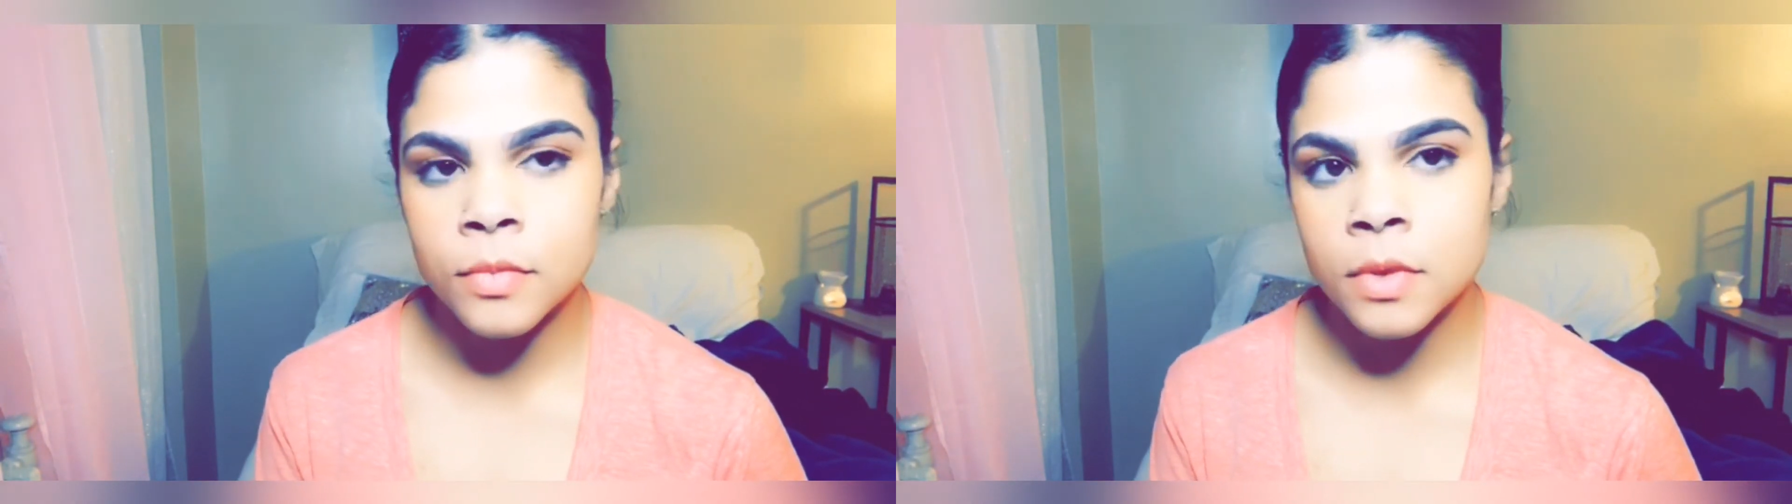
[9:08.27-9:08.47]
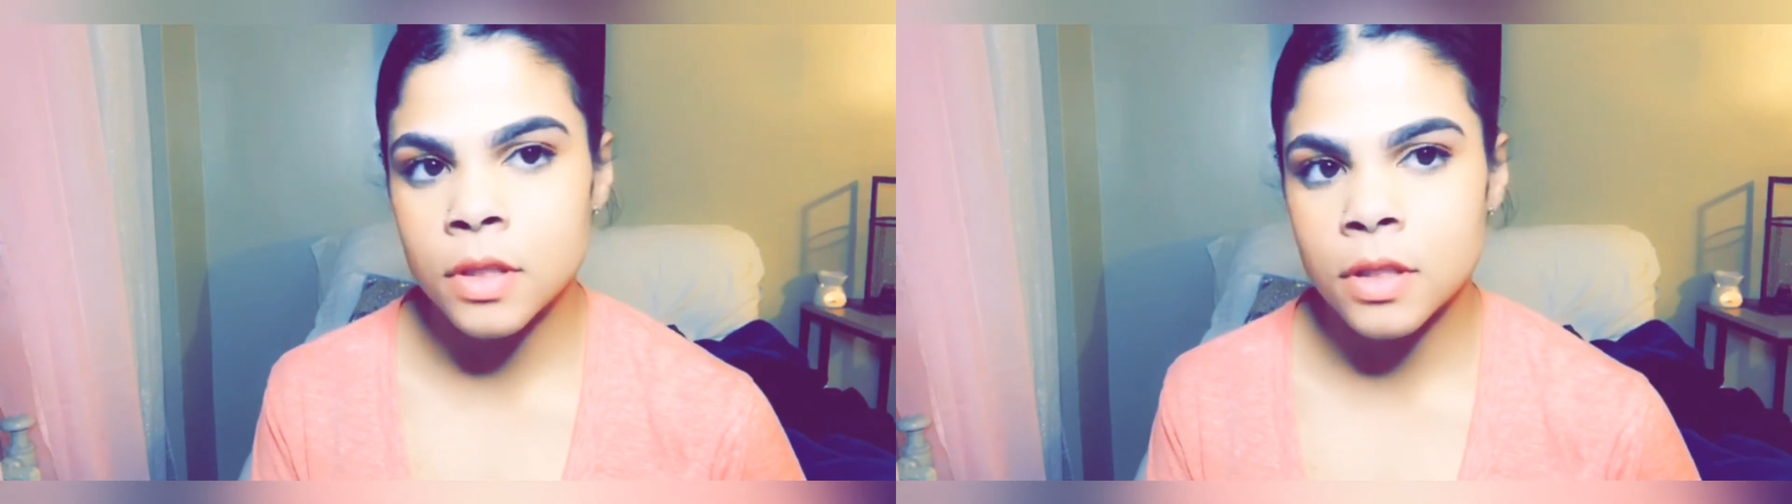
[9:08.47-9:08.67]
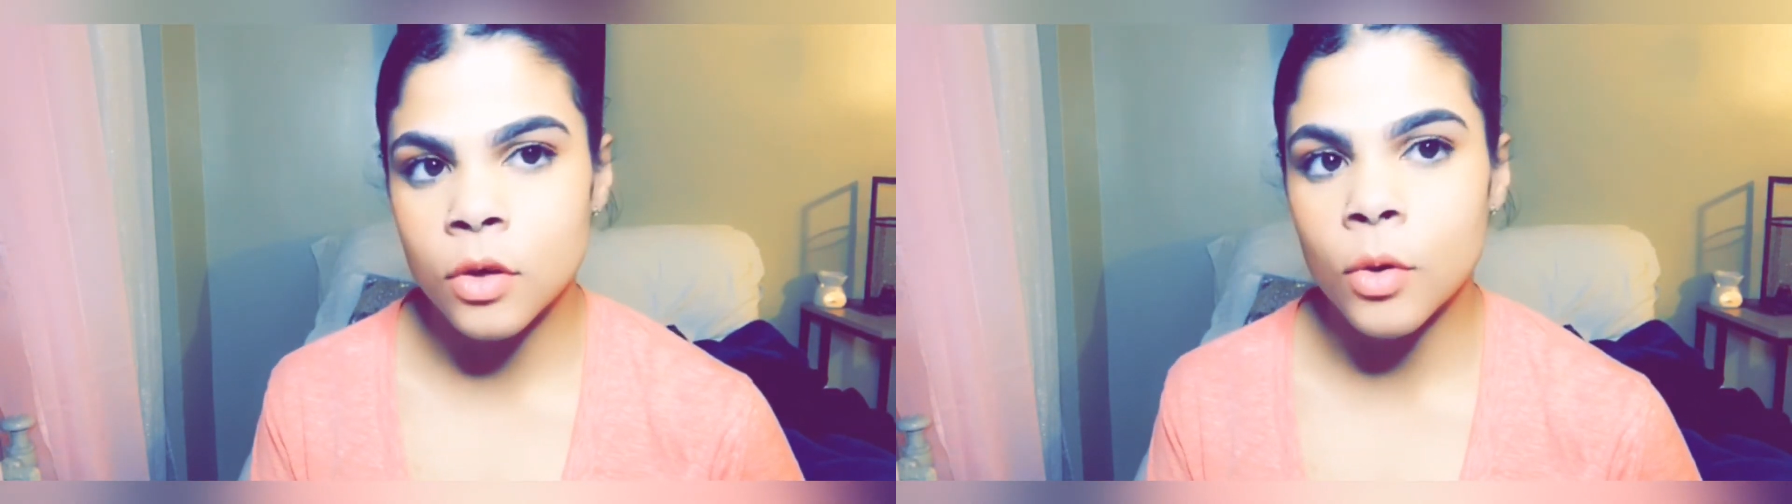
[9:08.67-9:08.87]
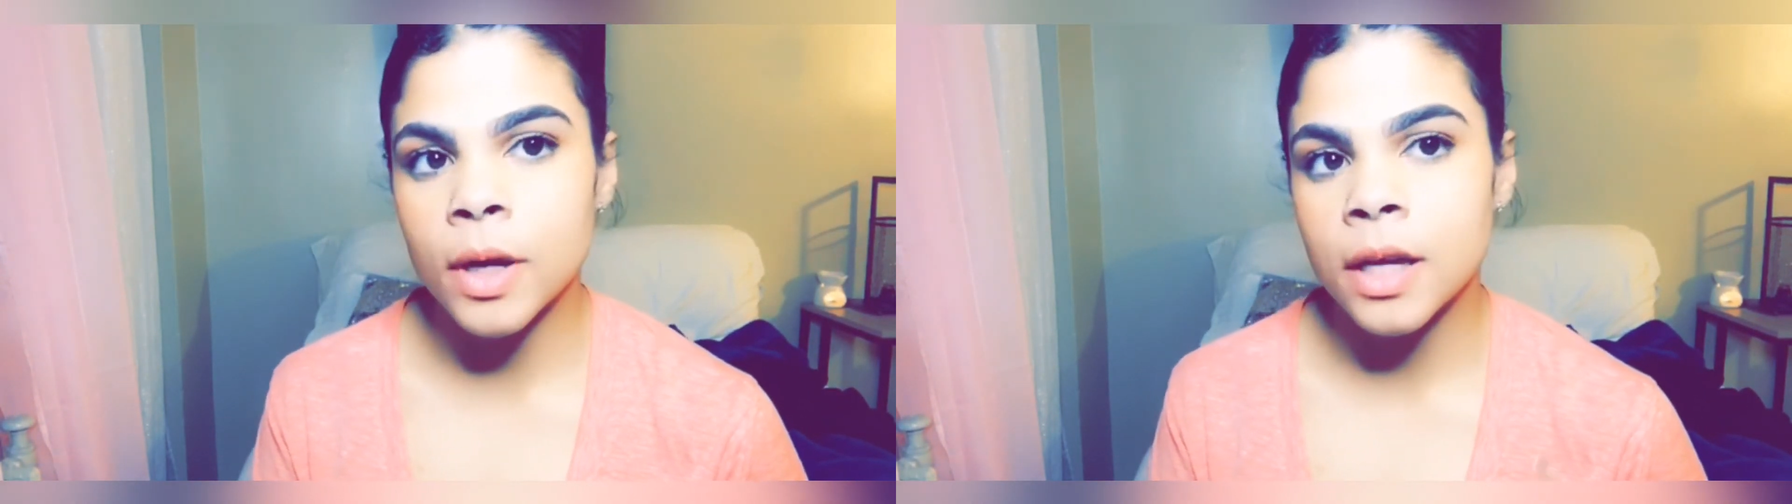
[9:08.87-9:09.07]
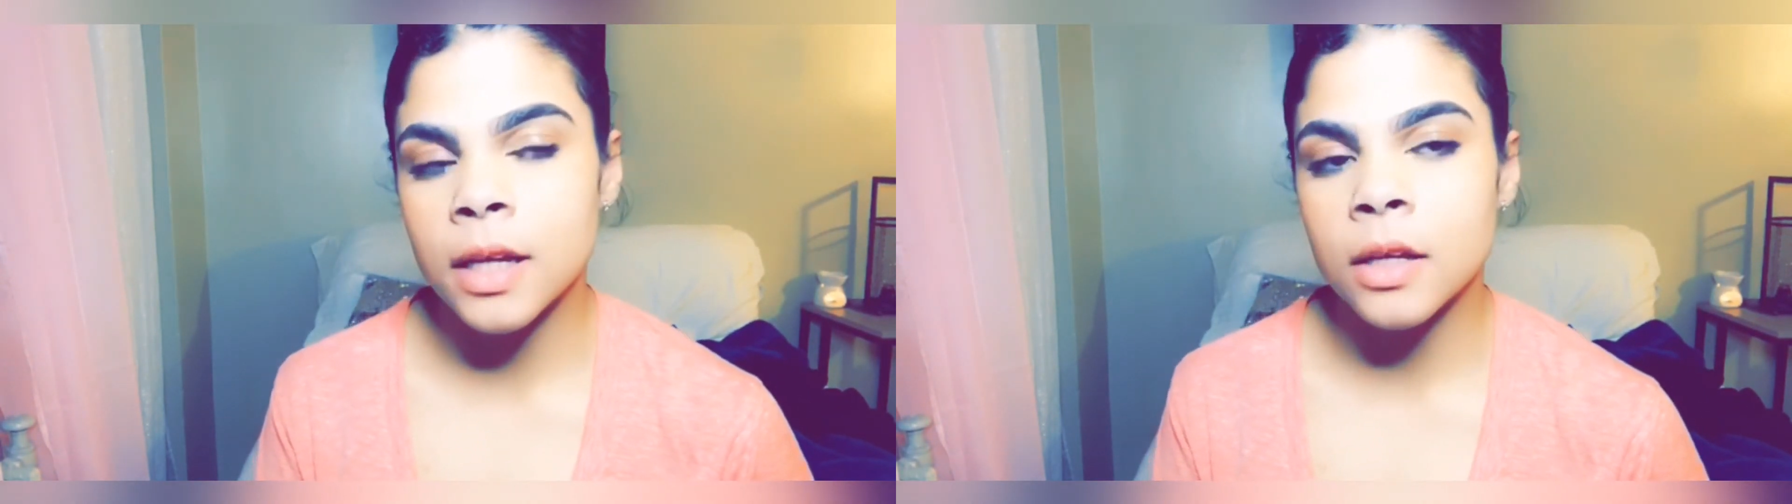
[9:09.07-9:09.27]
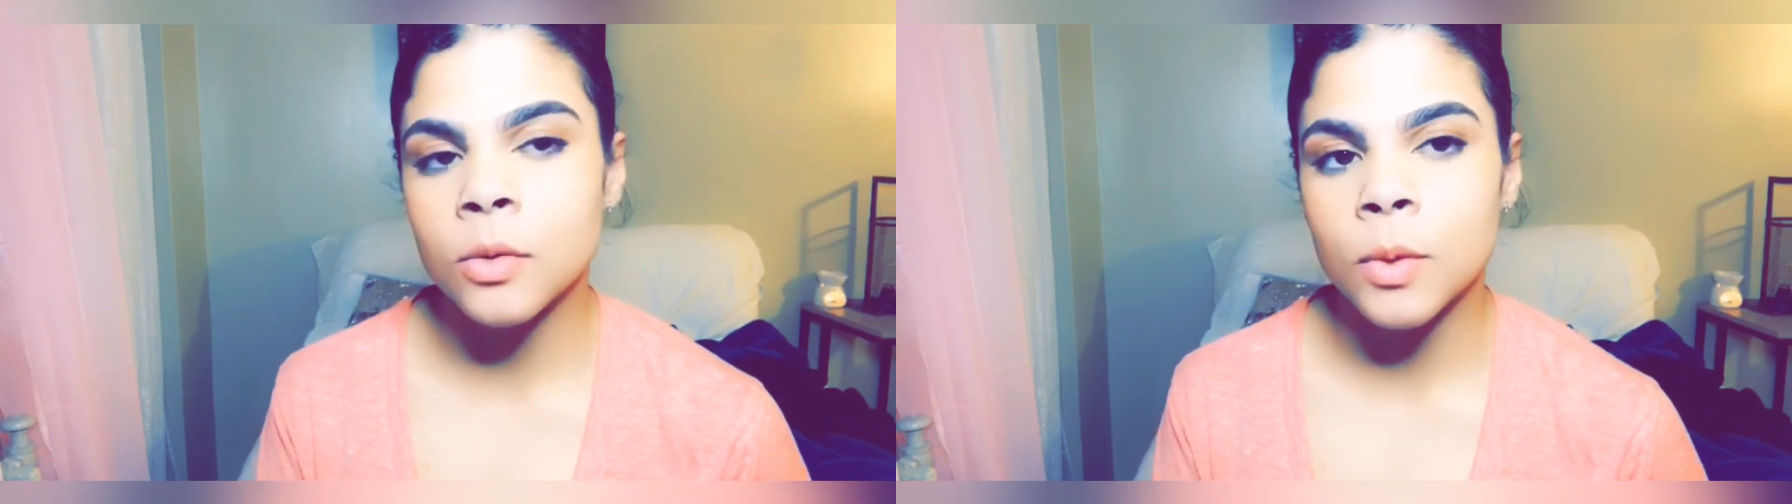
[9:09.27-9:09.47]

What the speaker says: going in with